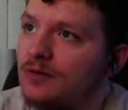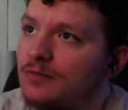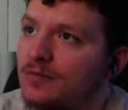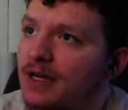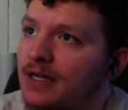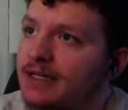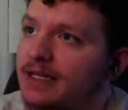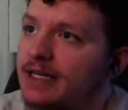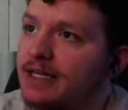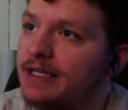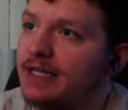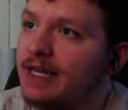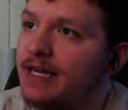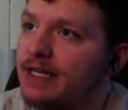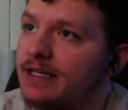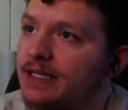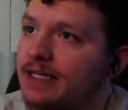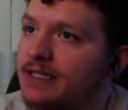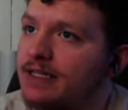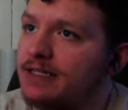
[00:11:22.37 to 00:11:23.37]
Not dead
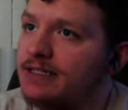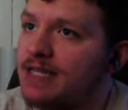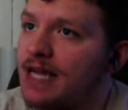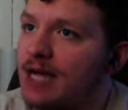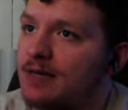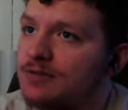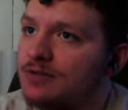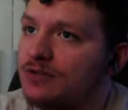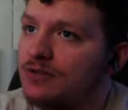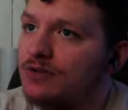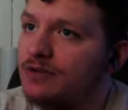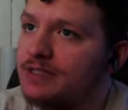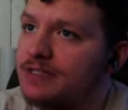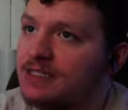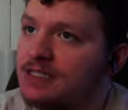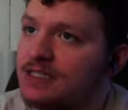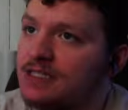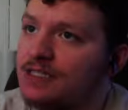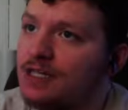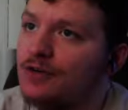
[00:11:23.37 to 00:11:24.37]
yet. He does absolutely
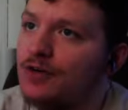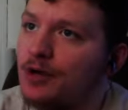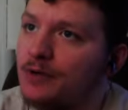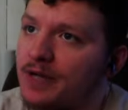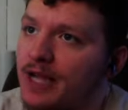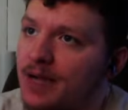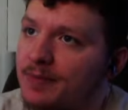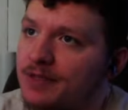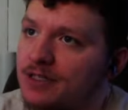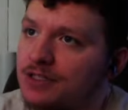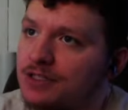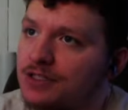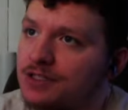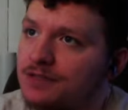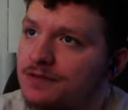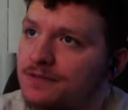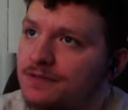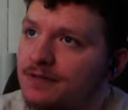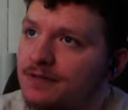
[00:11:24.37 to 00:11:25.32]
zero damage.